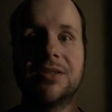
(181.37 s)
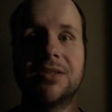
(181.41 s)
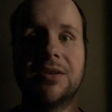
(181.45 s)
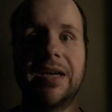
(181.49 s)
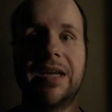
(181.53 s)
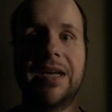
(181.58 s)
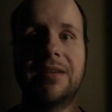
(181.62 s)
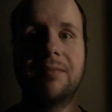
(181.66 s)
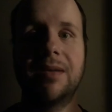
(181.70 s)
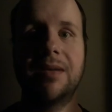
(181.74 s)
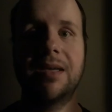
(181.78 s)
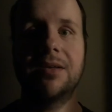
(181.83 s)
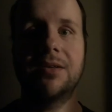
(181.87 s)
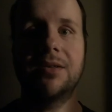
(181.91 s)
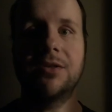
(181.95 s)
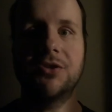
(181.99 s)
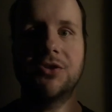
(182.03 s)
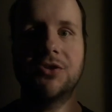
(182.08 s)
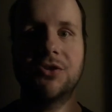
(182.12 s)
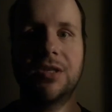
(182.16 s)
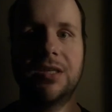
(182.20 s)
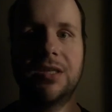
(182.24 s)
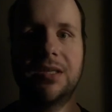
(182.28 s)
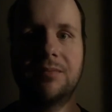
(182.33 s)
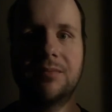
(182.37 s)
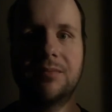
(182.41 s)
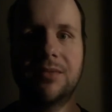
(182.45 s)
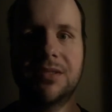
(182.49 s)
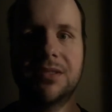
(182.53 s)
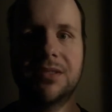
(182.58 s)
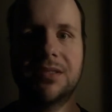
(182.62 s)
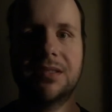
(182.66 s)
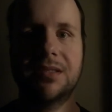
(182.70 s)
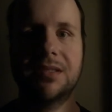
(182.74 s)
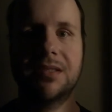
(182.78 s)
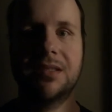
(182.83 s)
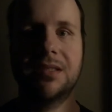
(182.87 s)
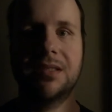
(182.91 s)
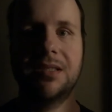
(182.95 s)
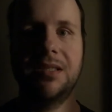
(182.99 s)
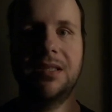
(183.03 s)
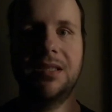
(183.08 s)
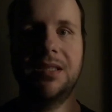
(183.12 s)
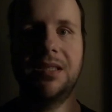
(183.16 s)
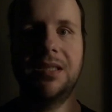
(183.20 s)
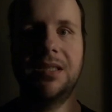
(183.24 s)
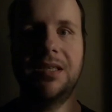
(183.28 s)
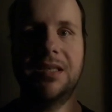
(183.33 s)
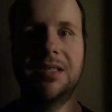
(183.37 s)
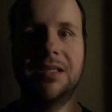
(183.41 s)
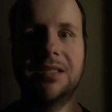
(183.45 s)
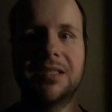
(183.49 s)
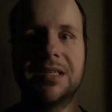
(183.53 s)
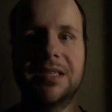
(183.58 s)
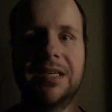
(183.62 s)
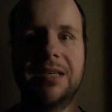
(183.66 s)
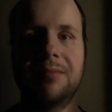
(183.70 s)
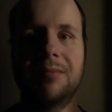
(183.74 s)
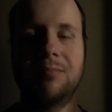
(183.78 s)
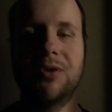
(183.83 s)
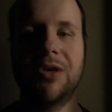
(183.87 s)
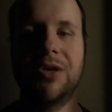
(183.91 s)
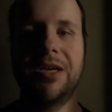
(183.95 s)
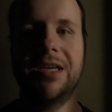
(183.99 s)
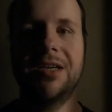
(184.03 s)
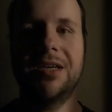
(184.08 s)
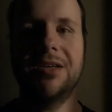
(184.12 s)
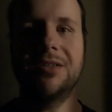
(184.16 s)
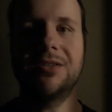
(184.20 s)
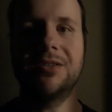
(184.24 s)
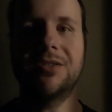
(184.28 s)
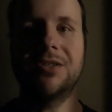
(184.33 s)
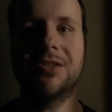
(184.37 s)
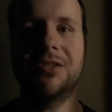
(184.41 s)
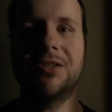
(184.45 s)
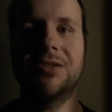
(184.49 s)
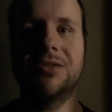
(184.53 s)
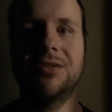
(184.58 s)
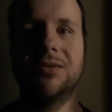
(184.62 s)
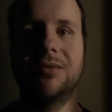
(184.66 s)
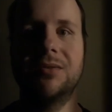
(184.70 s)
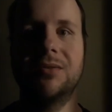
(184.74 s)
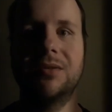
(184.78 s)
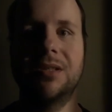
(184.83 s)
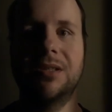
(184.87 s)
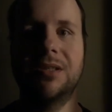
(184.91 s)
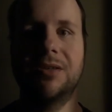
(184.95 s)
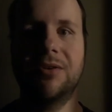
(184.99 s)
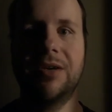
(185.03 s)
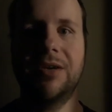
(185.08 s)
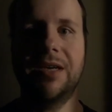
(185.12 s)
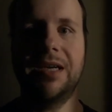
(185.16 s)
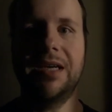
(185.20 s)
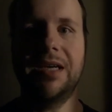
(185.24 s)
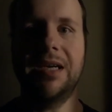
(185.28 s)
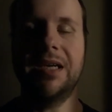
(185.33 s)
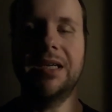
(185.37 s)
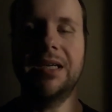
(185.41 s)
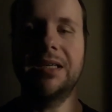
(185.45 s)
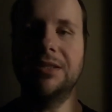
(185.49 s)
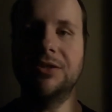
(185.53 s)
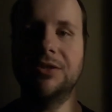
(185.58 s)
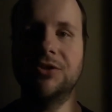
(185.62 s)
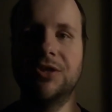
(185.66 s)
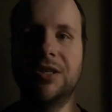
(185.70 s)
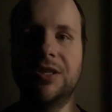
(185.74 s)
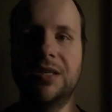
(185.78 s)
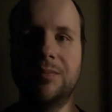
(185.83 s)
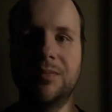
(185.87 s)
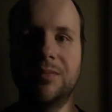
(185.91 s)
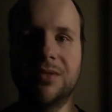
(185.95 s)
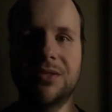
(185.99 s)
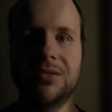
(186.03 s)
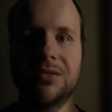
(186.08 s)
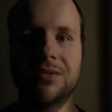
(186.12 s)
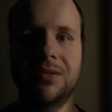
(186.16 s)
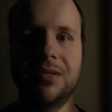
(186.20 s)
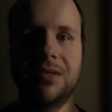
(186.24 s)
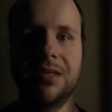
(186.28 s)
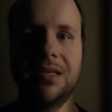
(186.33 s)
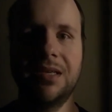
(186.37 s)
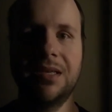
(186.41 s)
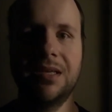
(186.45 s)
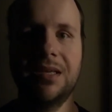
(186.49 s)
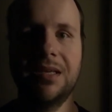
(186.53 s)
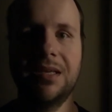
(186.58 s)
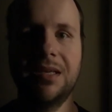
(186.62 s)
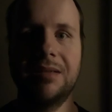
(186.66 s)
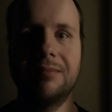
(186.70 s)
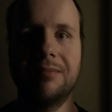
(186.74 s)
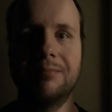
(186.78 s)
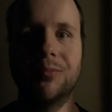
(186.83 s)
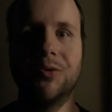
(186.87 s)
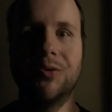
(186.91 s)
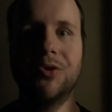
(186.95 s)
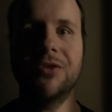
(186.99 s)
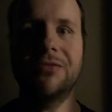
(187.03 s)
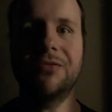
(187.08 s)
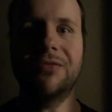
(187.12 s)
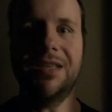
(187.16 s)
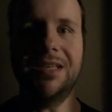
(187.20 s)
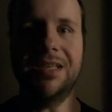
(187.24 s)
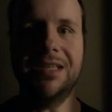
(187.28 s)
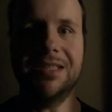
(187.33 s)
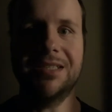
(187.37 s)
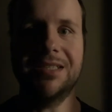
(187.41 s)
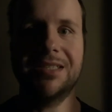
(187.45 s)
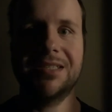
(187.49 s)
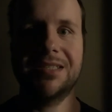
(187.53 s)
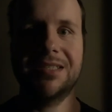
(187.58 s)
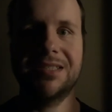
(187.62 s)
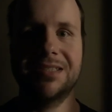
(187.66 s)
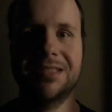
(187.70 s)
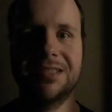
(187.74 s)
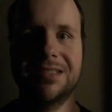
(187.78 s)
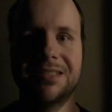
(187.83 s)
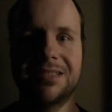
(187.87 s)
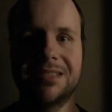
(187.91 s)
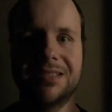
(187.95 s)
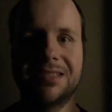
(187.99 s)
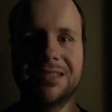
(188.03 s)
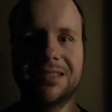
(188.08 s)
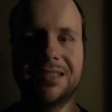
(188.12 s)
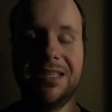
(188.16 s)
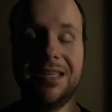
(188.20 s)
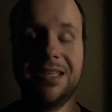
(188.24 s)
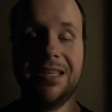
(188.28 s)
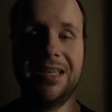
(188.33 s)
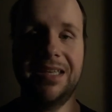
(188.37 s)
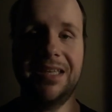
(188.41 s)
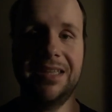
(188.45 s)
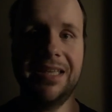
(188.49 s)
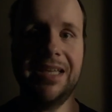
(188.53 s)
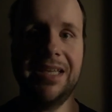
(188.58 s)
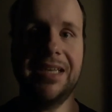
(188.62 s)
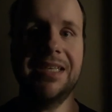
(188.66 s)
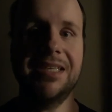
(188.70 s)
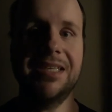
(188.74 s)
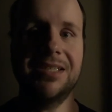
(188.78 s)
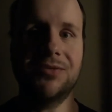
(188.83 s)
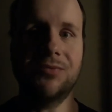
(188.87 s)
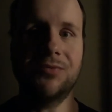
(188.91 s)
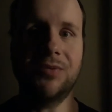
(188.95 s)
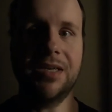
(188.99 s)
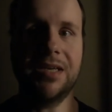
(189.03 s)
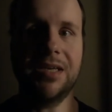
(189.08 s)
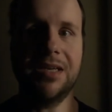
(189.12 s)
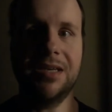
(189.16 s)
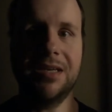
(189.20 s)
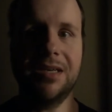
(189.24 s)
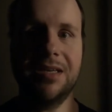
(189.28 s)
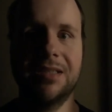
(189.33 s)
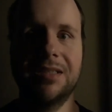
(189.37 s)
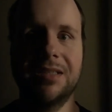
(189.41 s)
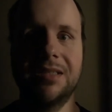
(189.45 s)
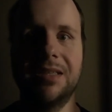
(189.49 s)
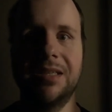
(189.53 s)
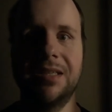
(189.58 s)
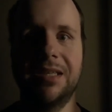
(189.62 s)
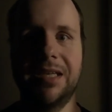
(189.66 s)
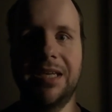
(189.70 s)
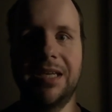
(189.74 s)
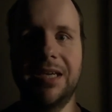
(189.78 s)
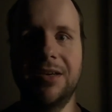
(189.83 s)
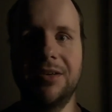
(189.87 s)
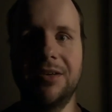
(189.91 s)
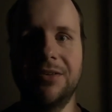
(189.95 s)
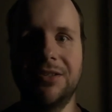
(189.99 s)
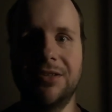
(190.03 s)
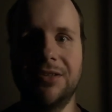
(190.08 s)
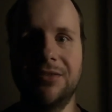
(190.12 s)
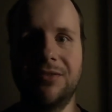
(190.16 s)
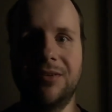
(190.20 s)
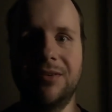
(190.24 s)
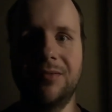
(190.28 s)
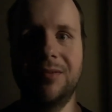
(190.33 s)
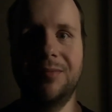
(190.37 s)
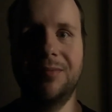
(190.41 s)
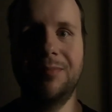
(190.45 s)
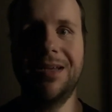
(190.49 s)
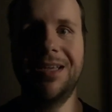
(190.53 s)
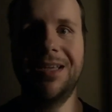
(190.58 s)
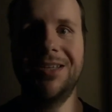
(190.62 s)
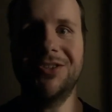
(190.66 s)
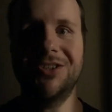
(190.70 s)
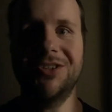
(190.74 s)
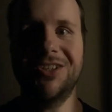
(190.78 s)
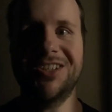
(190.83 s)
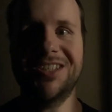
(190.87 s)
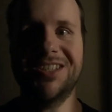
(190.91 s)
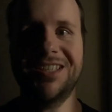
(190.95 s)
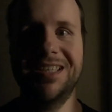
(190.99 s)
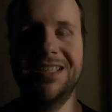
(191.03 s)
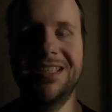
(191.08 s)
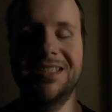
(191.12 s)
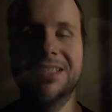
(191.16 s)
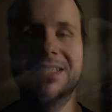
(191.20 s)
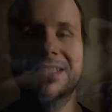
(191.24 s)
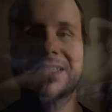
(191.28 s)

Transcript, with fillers: have better dreams, you can say a prayer to the great god of dreams, Morpheus. And that is where the character from The Matrix gets his